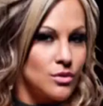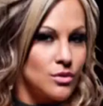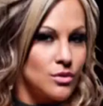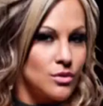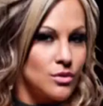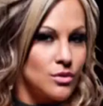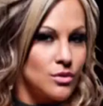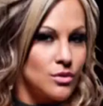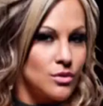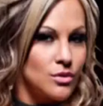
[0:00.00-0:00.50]

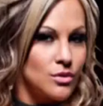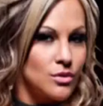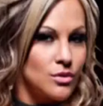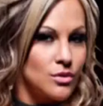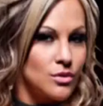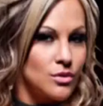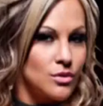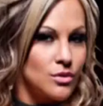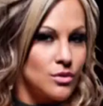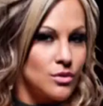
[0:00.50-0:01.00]

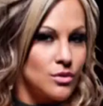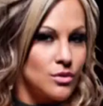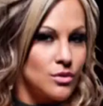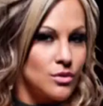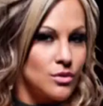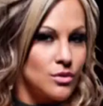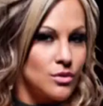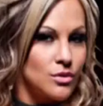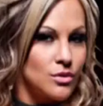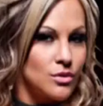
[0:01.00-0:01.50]

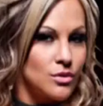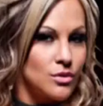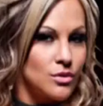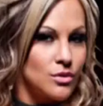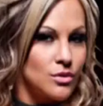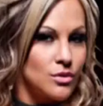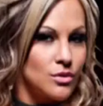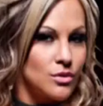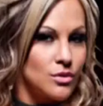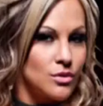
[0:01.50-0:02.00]

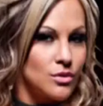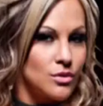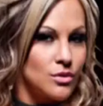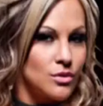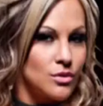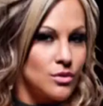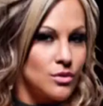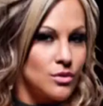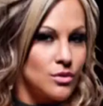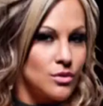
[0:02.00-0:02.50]

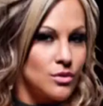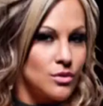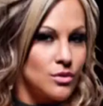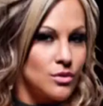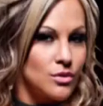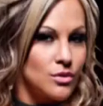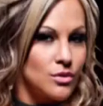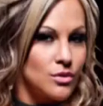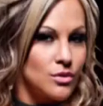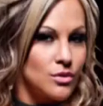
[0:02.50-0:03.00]

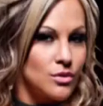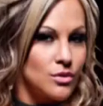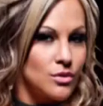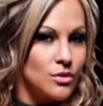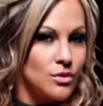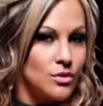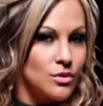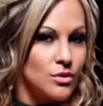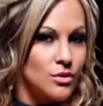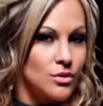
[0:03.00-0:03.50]

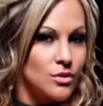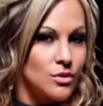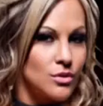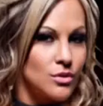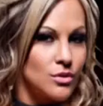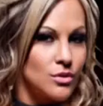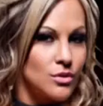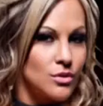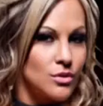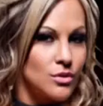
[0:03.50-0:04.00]

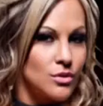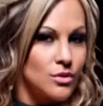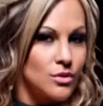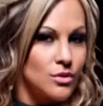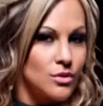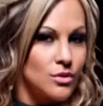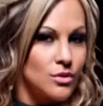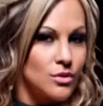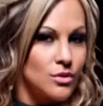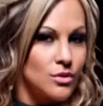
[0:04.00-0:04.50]

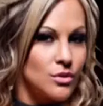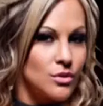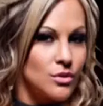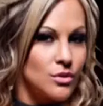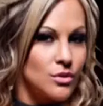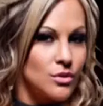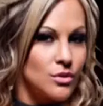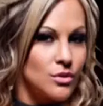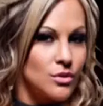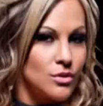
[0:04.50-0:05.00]

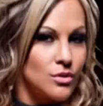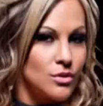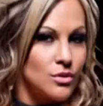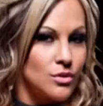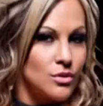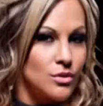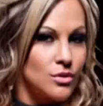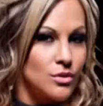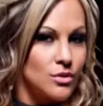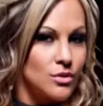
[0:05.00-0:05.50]

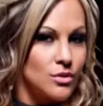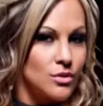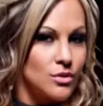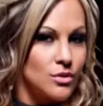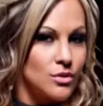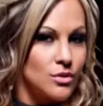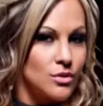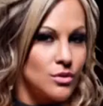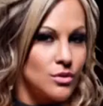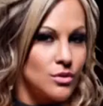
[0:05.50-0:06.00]

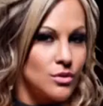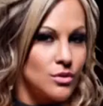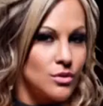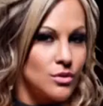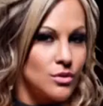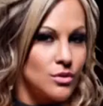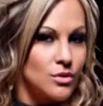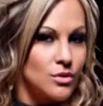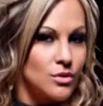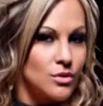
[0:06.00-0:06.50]

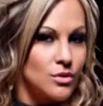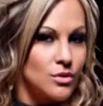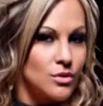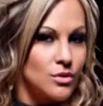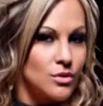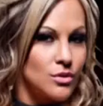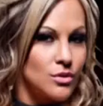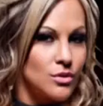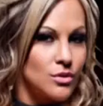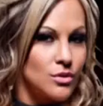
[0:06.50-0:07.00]

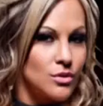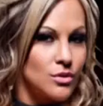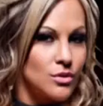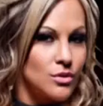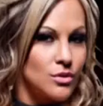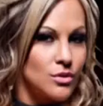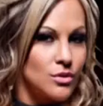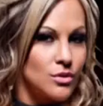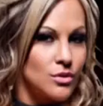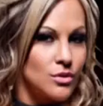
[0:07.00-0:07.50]

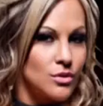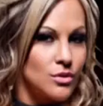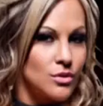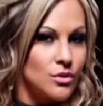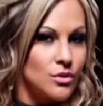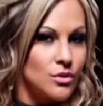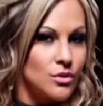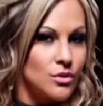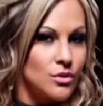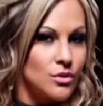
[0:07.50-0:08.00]
(no lip movement)